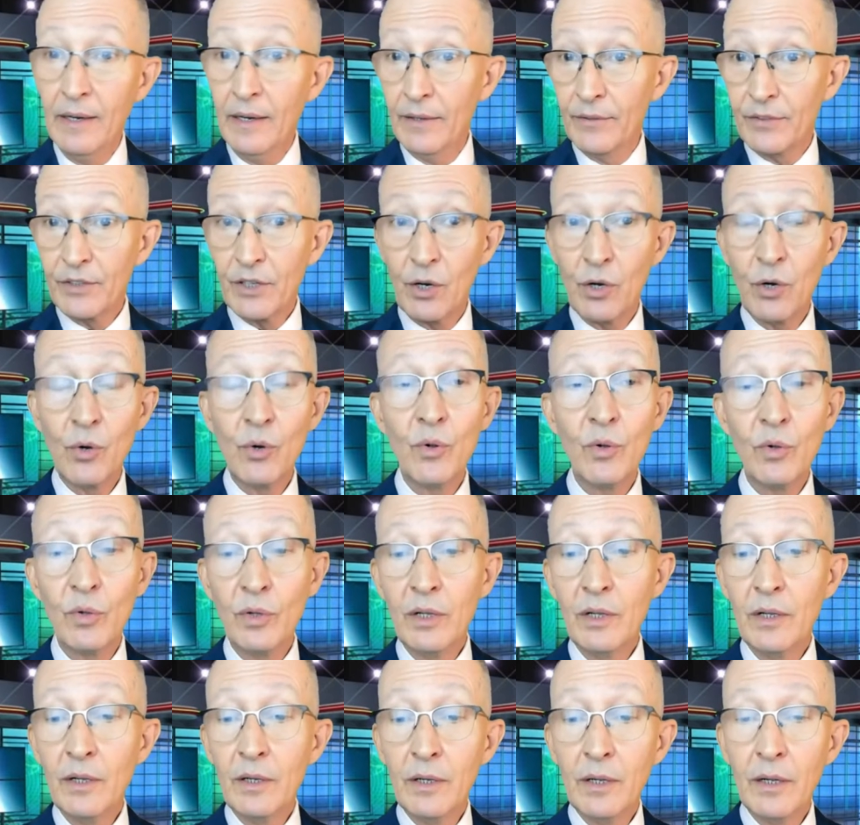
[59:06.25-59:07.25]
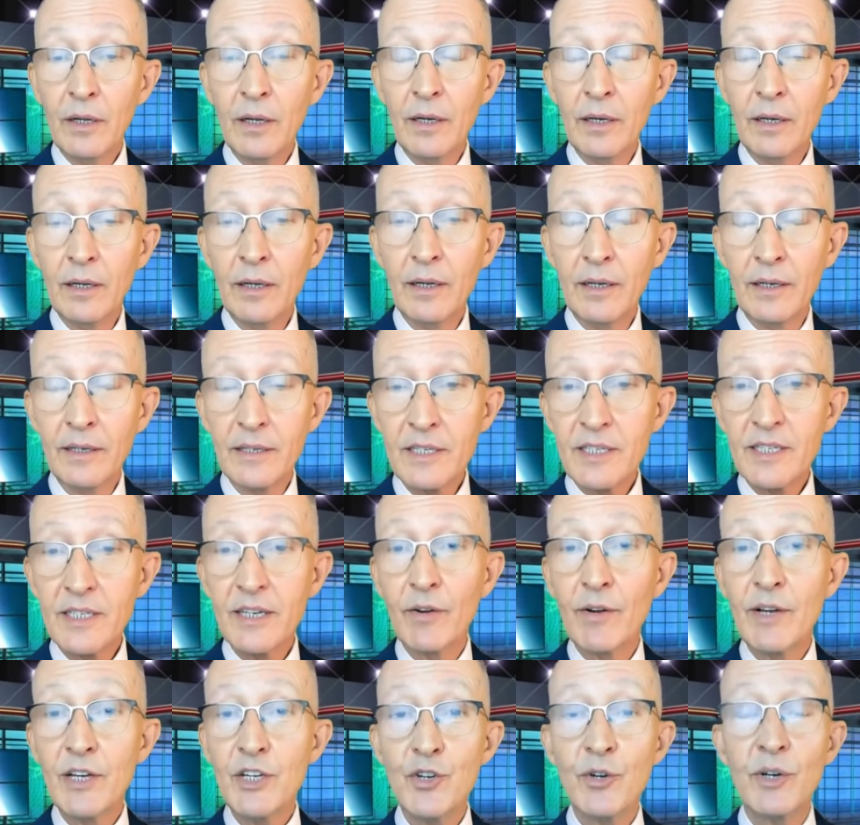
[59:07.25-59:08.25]
The whole uh, uh,
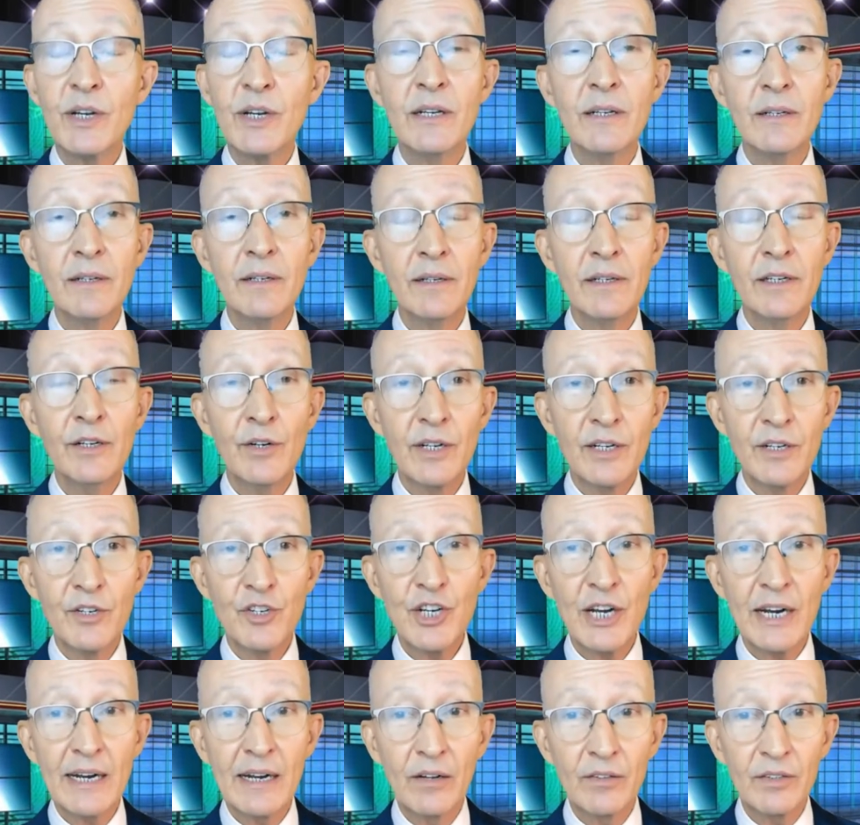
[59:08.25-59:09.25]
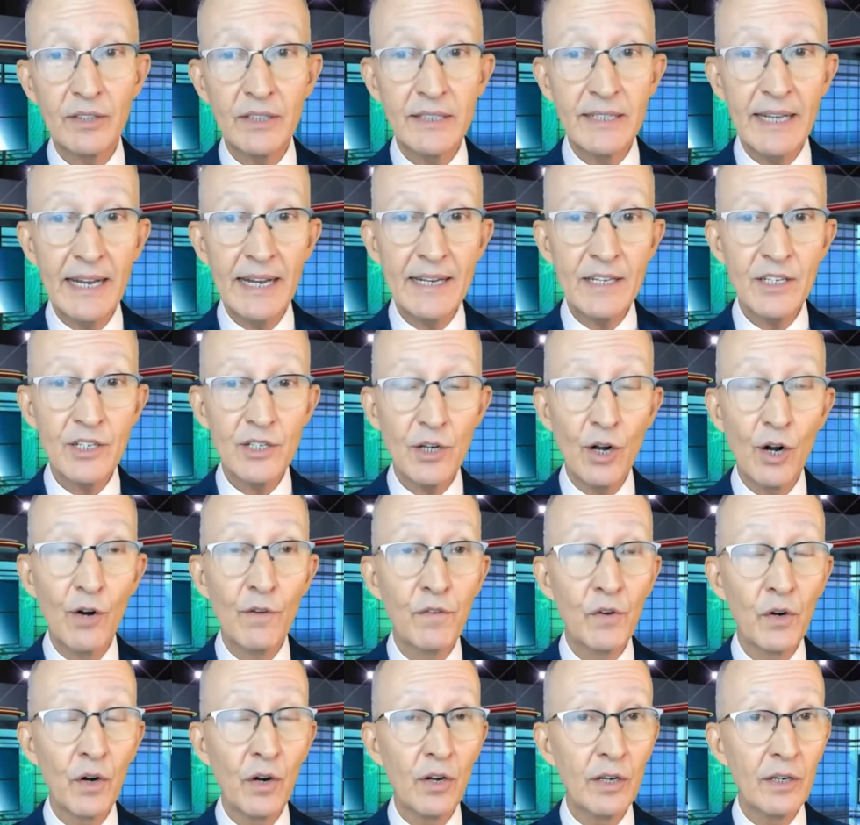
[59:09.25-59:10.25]
series. You can you can check out the dates
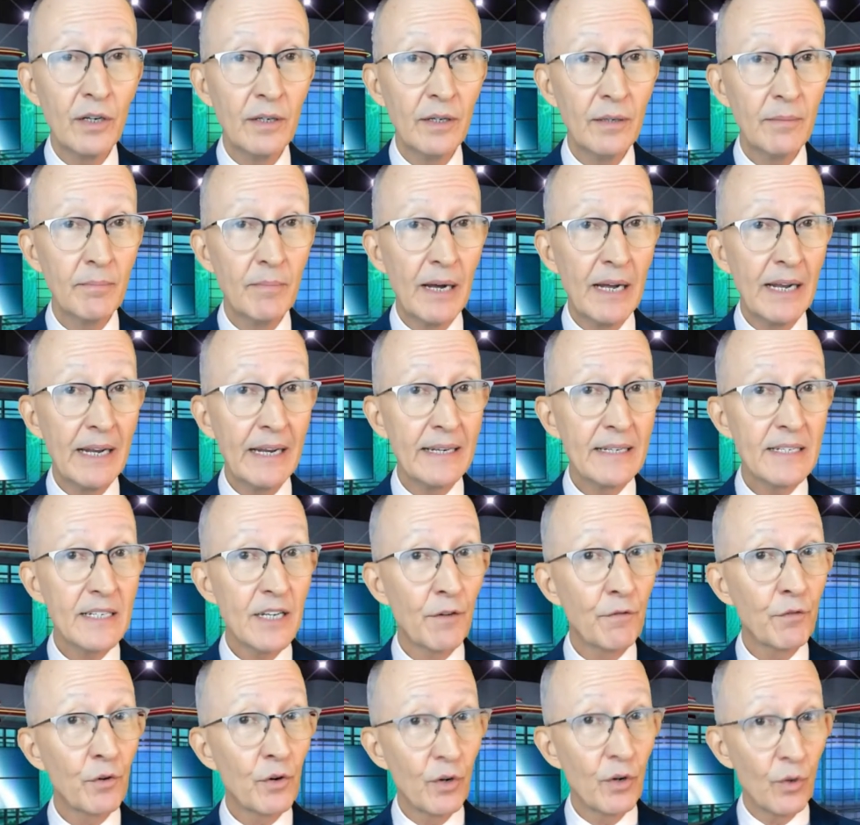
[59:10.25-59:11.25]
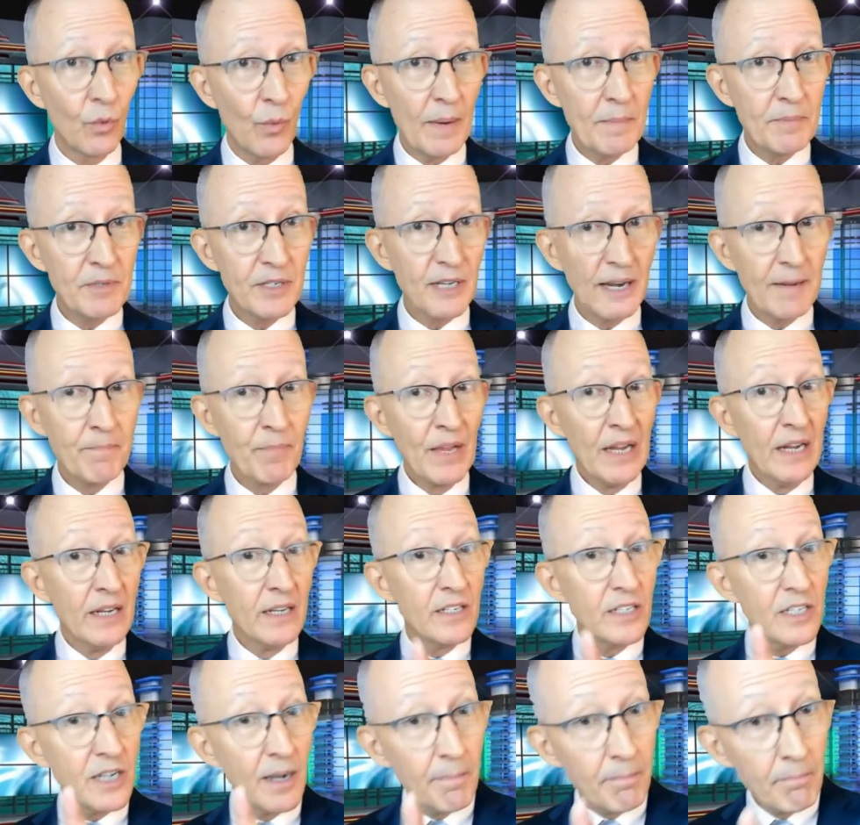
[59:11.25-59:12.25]
over on my self recruiter website
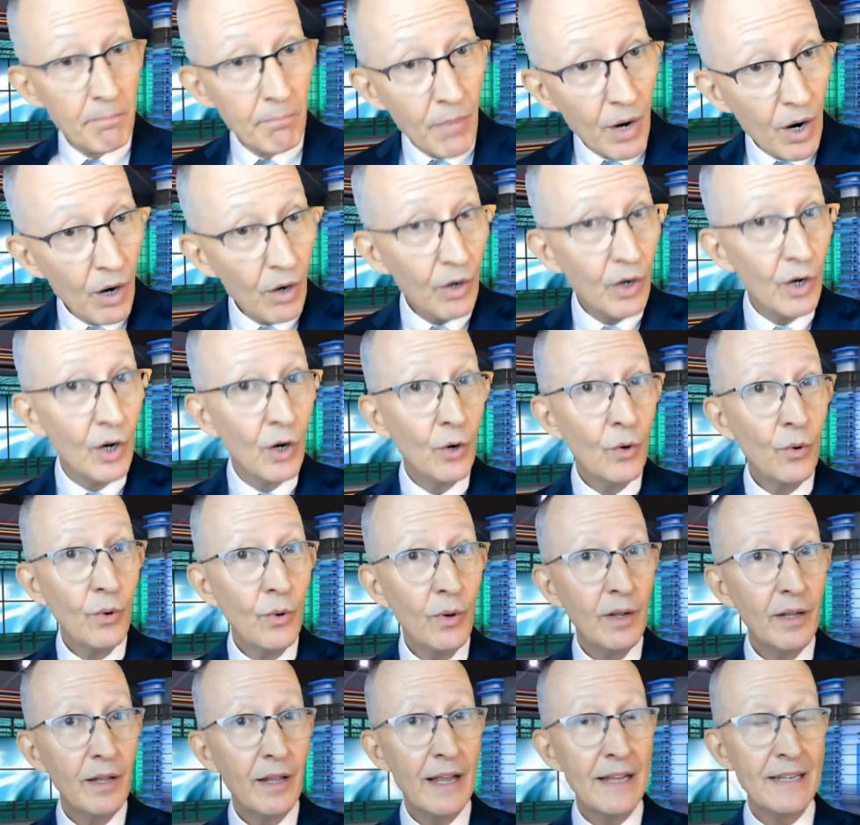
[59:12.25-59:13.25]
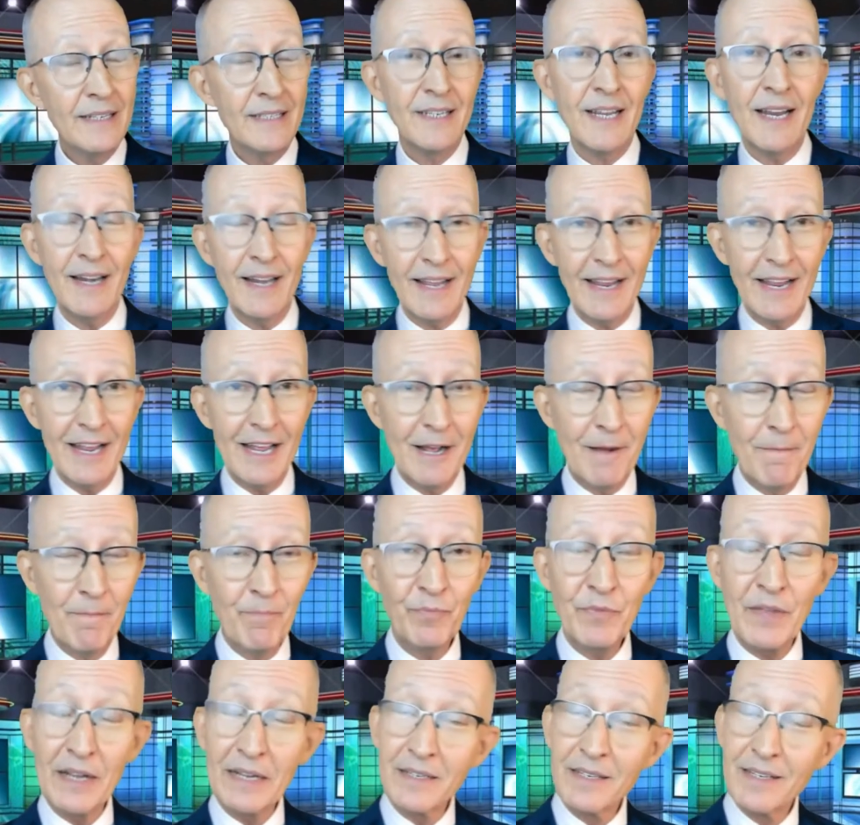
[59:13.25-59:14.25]
tomorrow at 10 a.m.
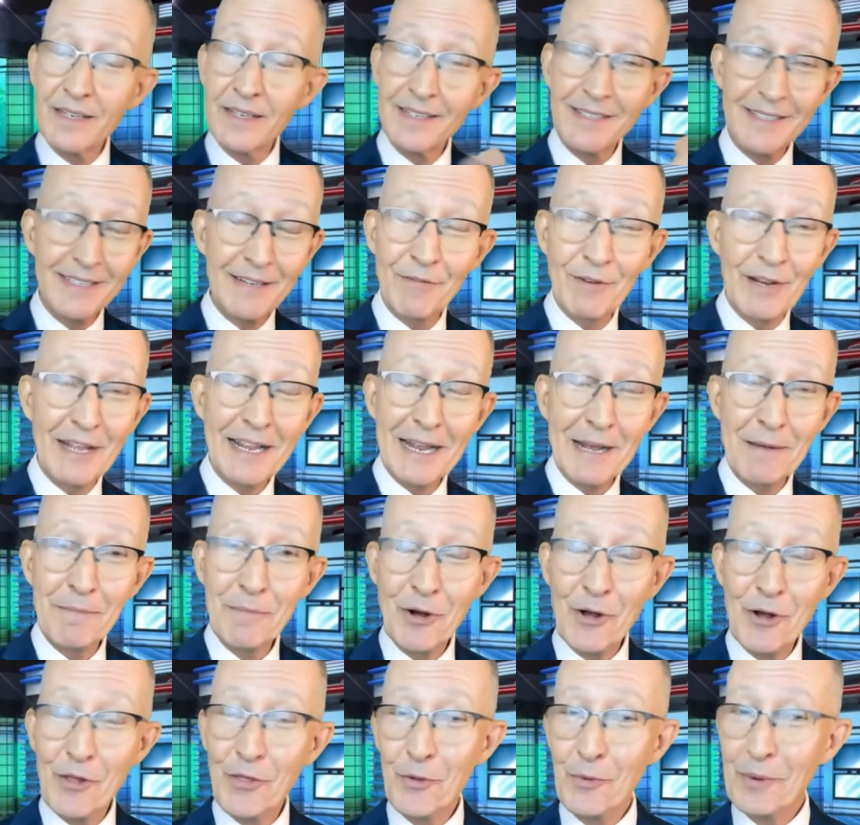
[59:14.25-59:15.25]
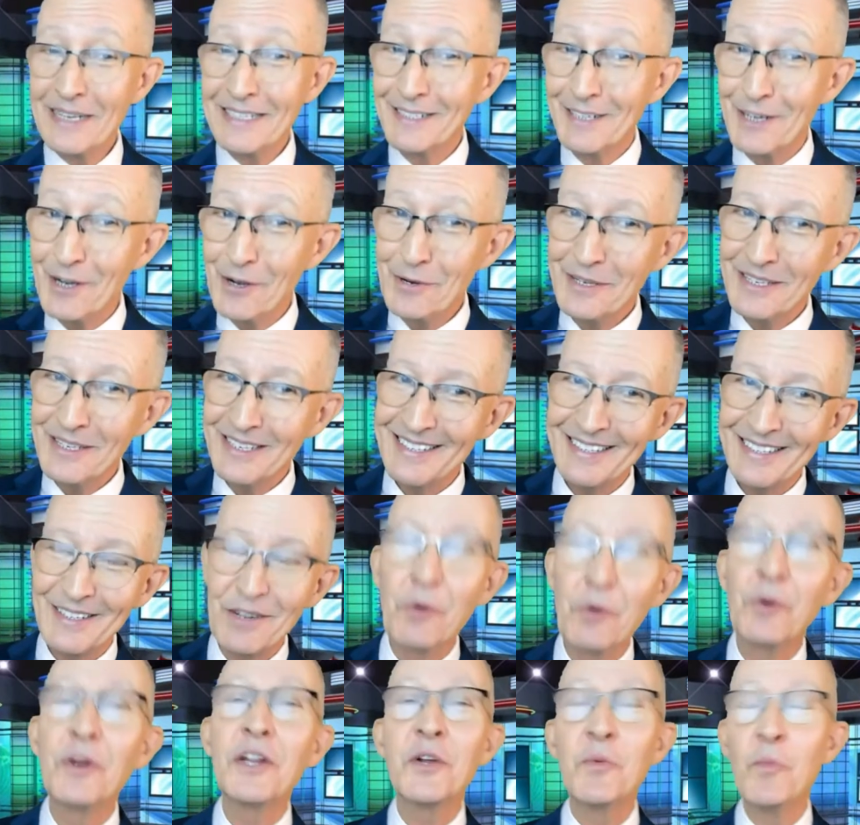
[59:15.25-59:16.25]
That's 7 a.m. on the West Coast,
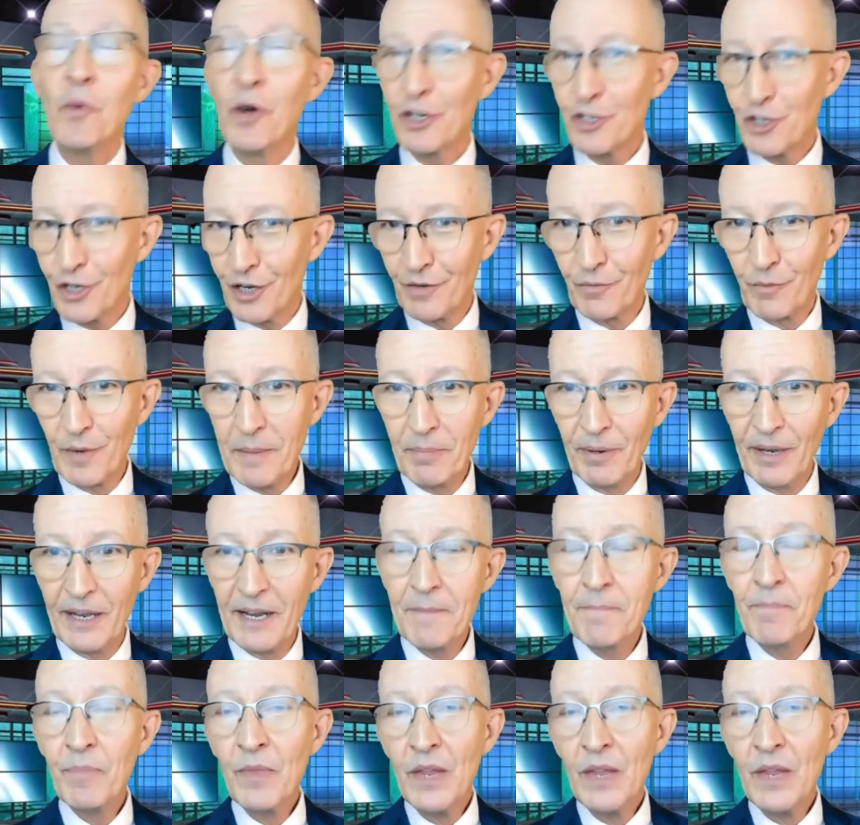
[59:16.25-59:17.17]
or you can watch it on replay.